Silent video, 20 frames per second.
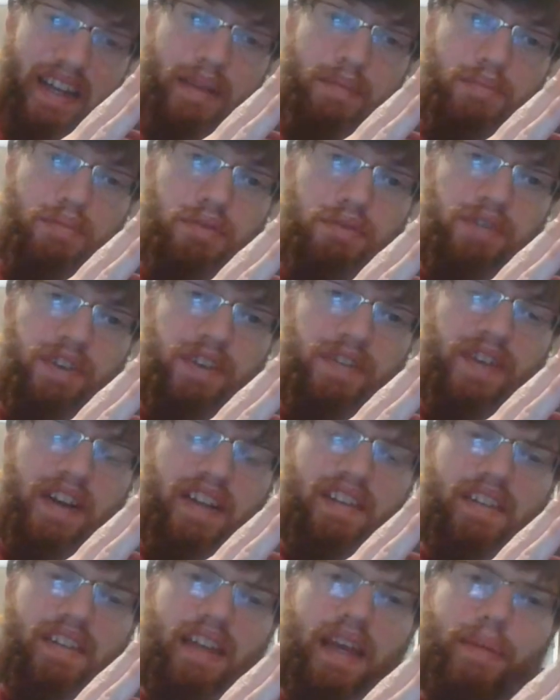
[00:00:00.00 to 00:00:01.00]
in a movie
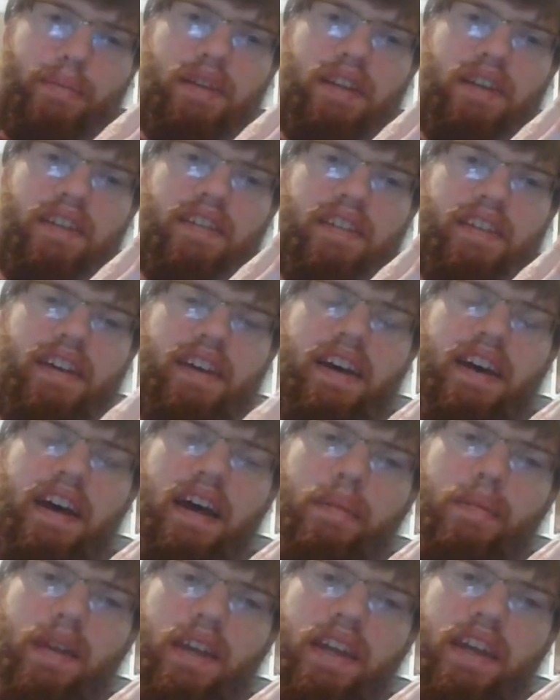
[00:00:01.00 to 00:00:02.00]
that's labeled as a
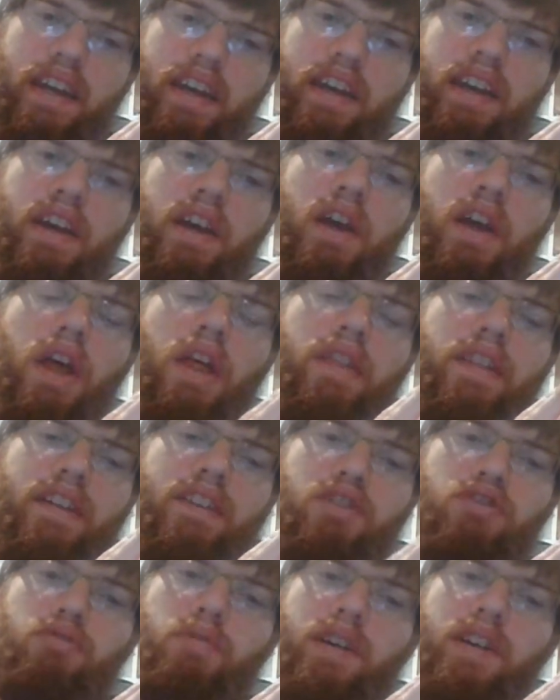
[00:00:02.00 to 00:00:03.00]
comedy,
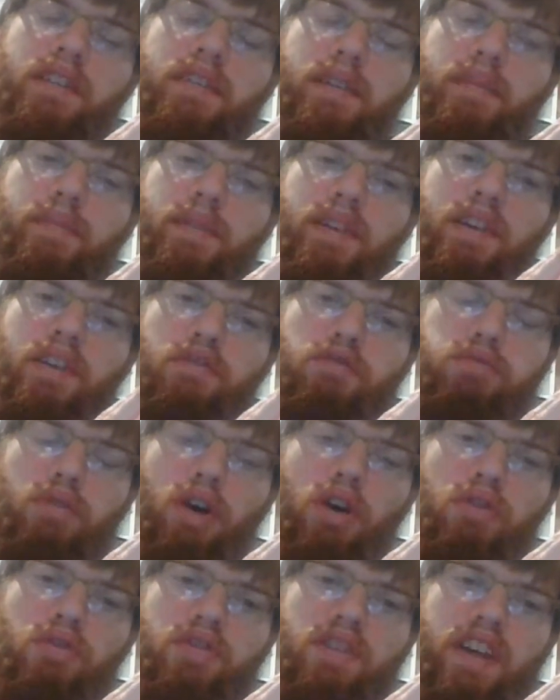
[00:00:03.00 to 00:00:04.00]
then doing something
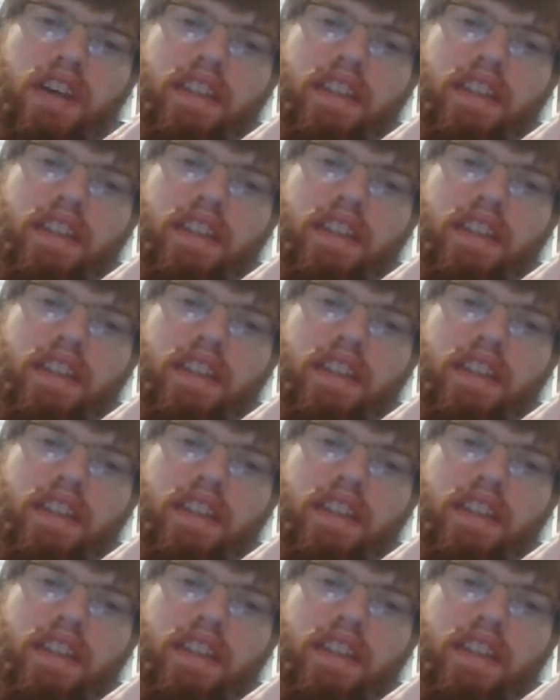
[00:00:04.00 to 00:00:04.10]
gross